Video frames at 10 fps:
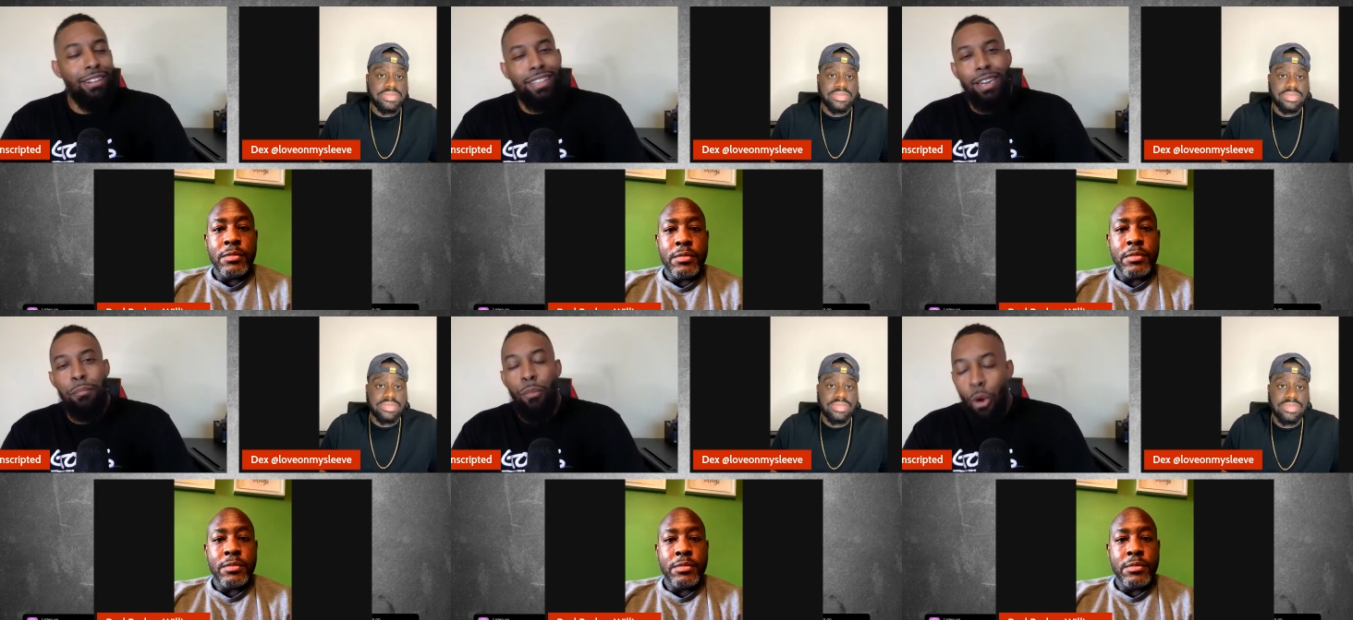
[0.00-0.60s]
Speaker 1: of
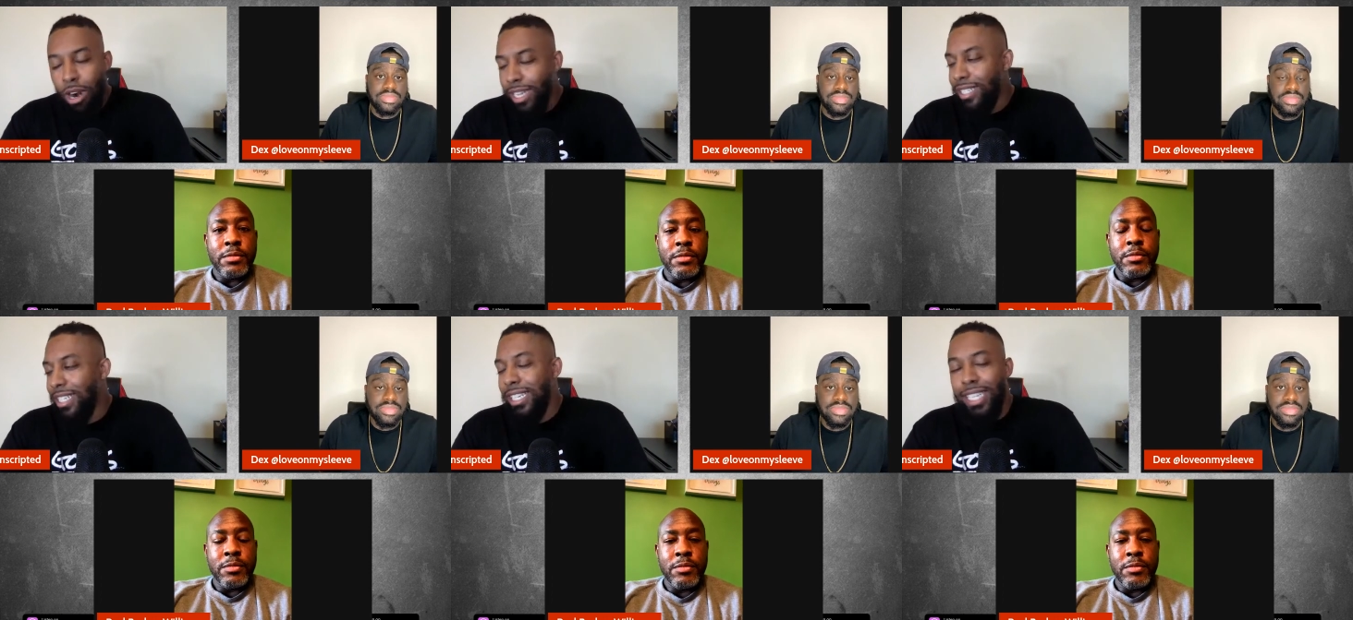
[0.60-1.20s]
their morning
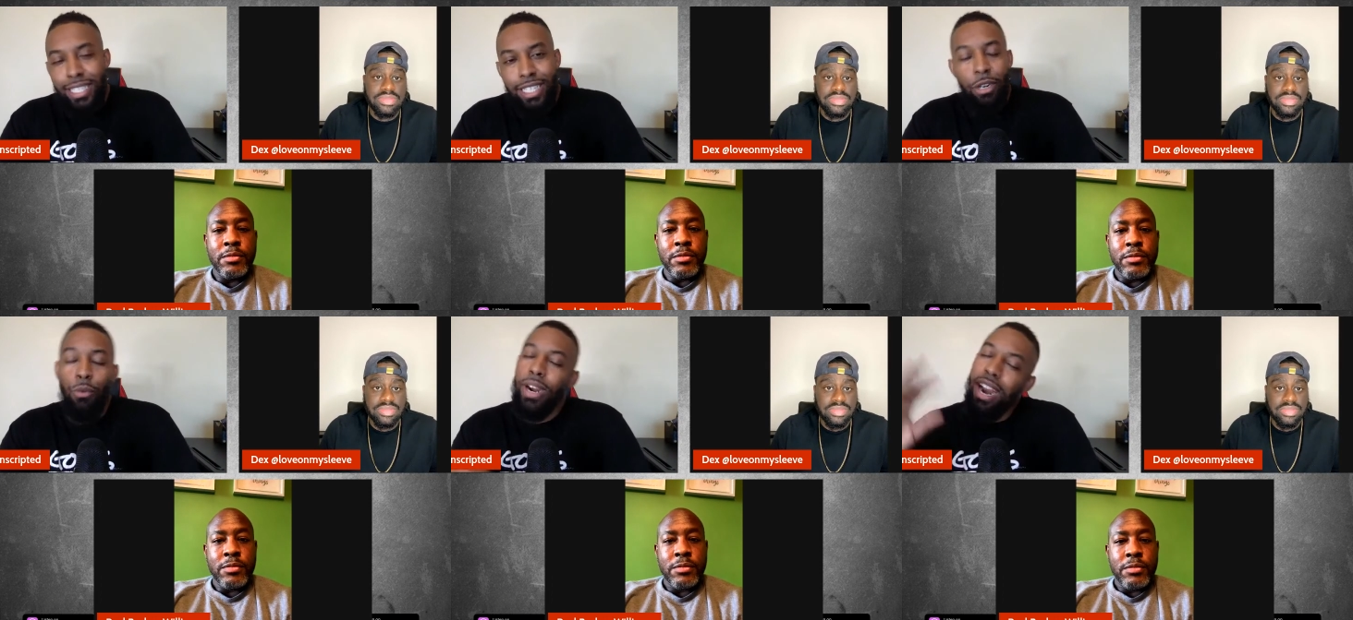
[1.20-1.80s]
to listen
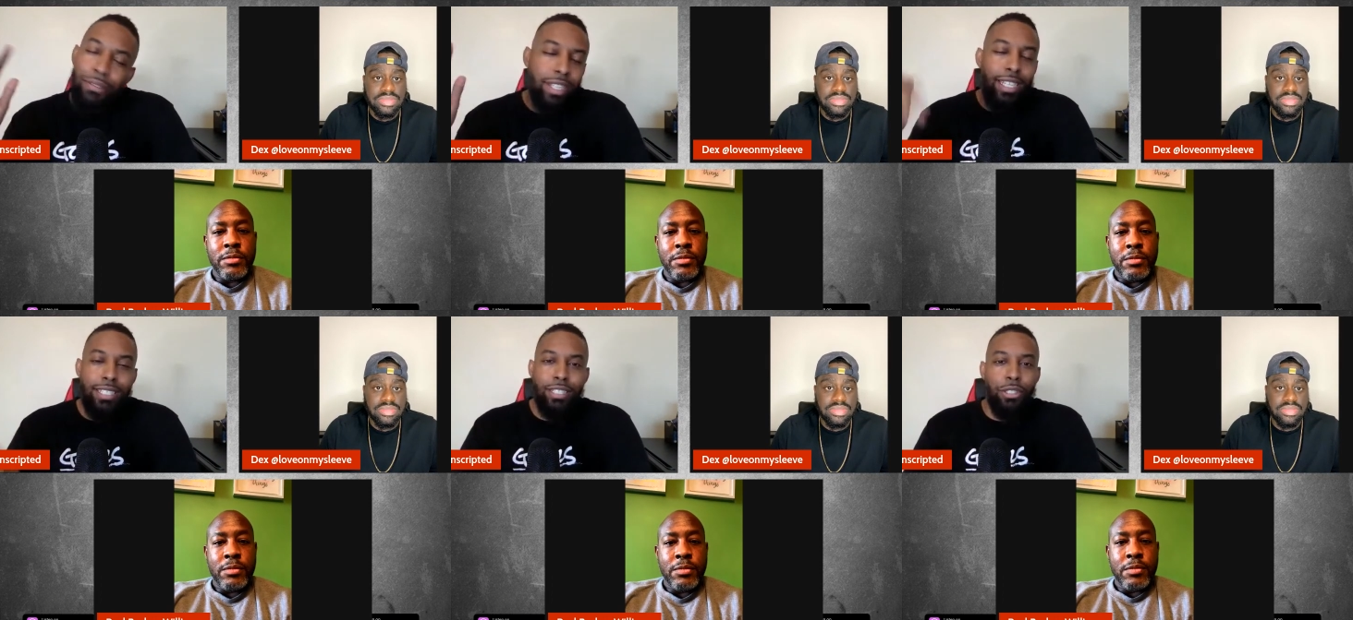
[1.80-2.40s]
or whenever you
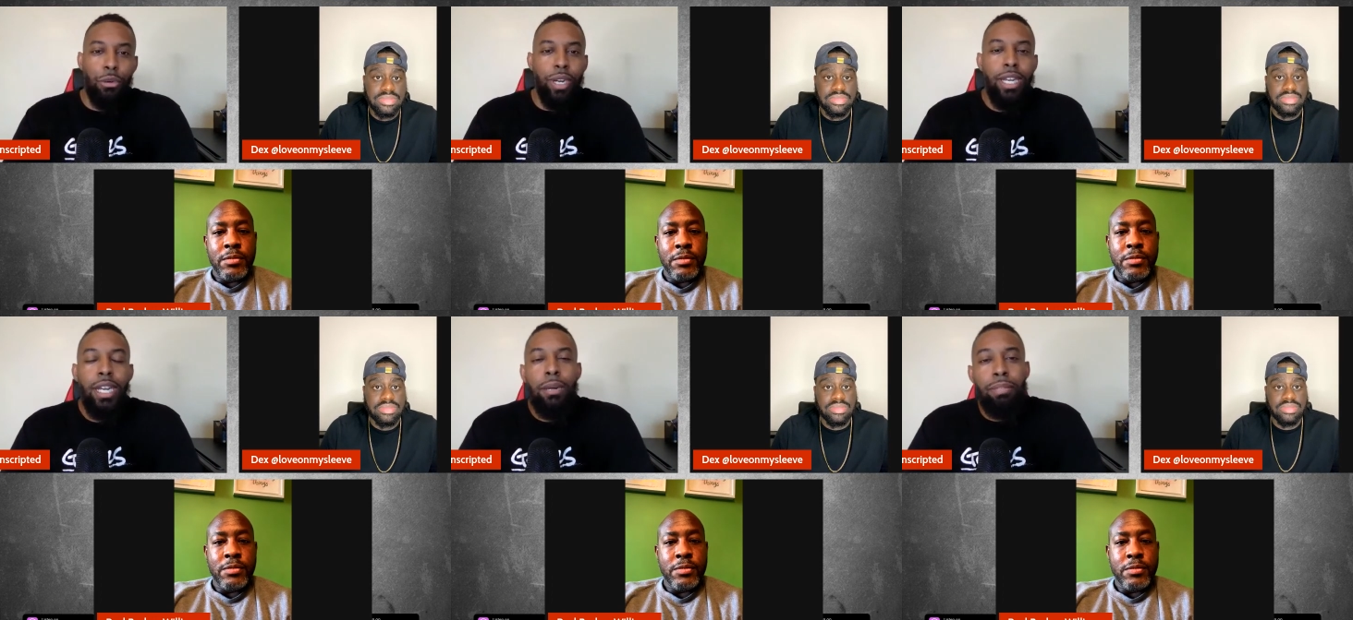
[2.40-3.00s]
listen to
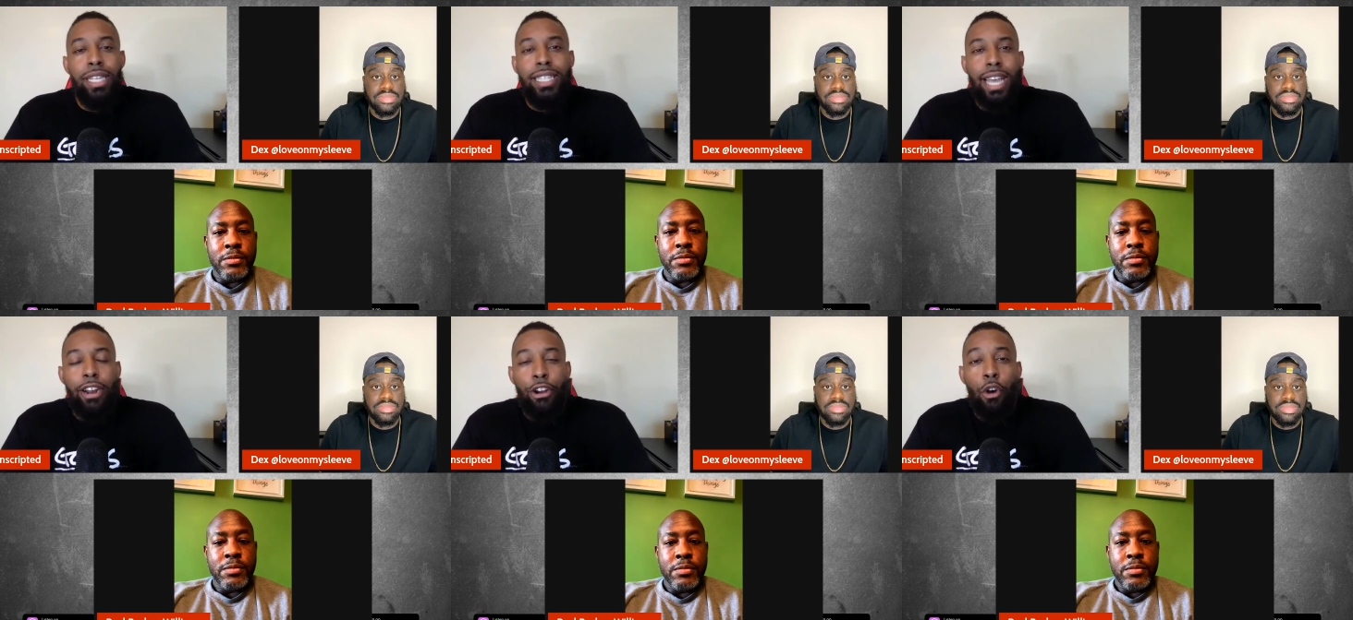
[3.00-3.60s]
it. Please
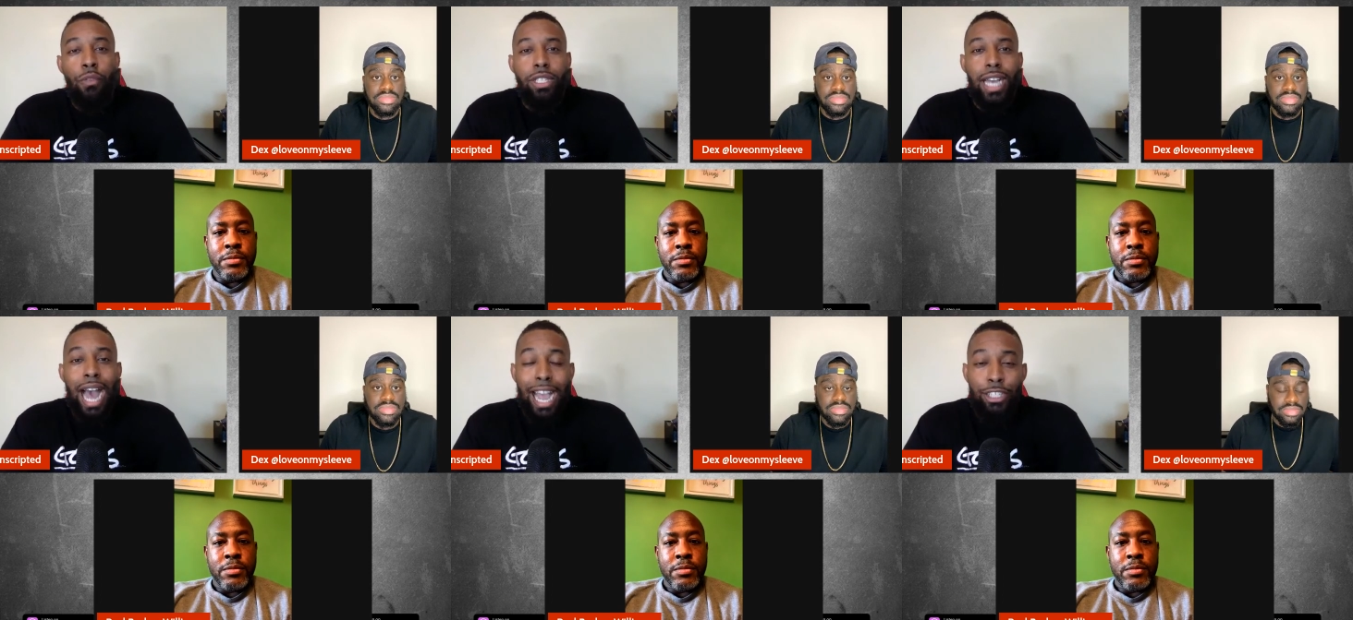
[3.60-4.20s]
head on over
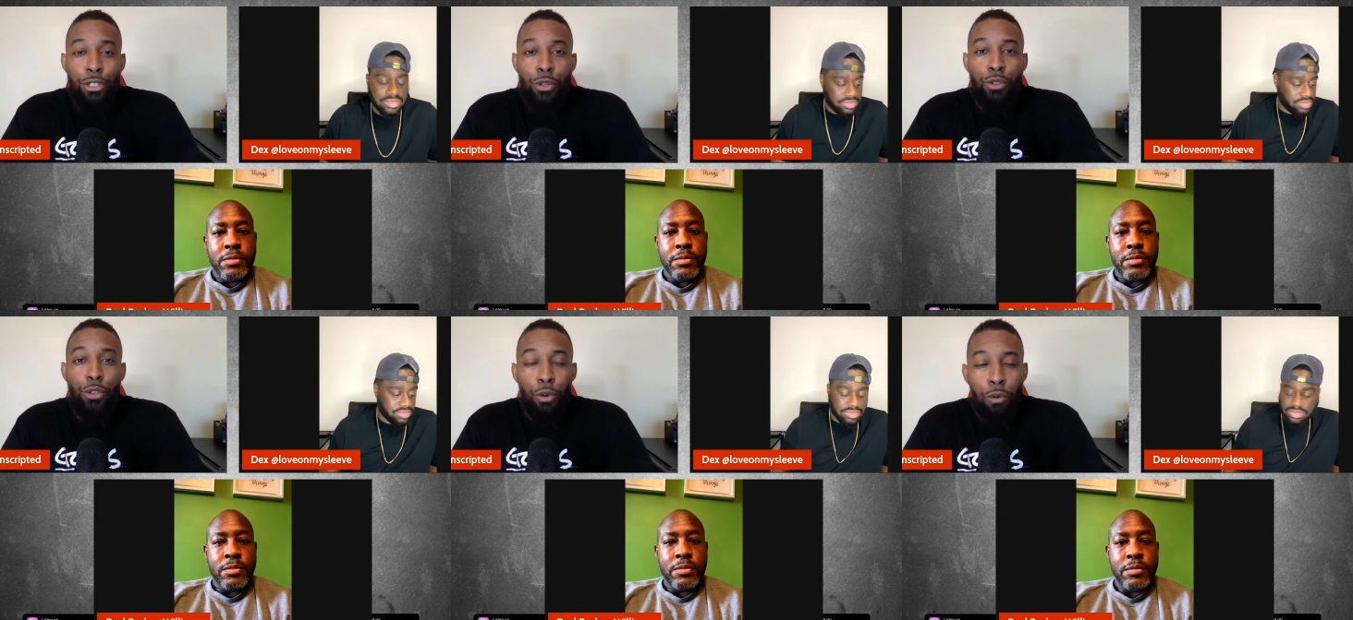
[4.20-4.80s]
to
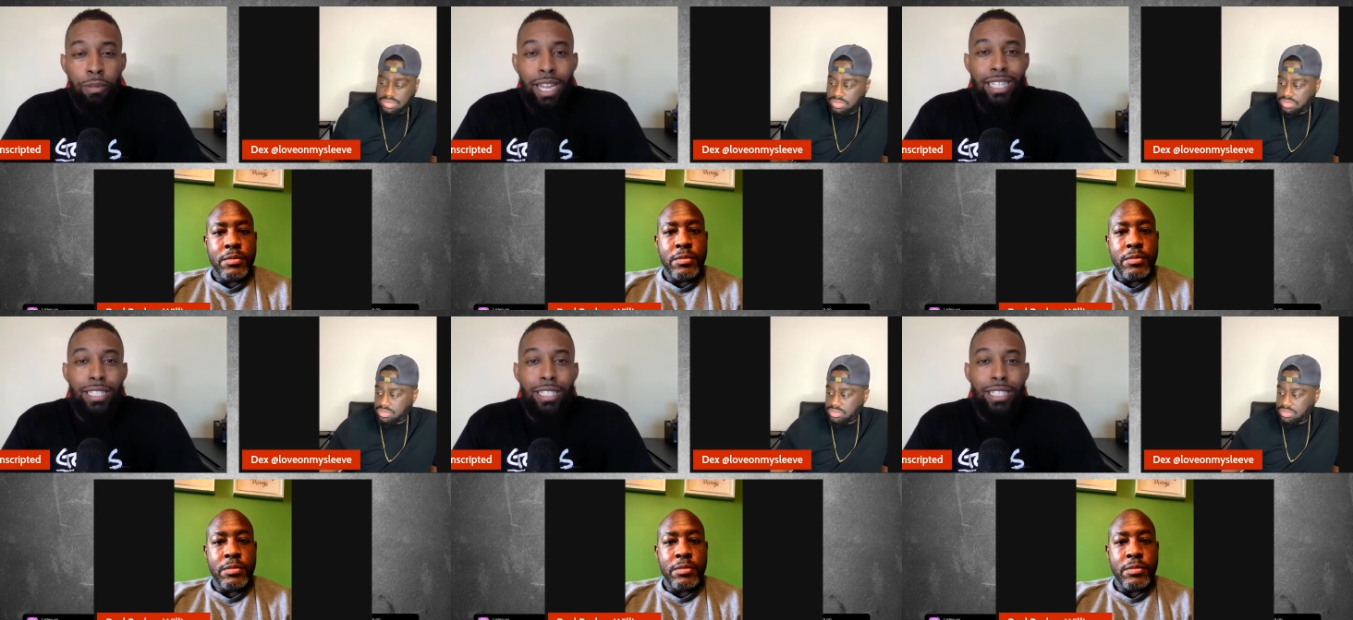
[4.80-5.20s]
iTunes, Google Play,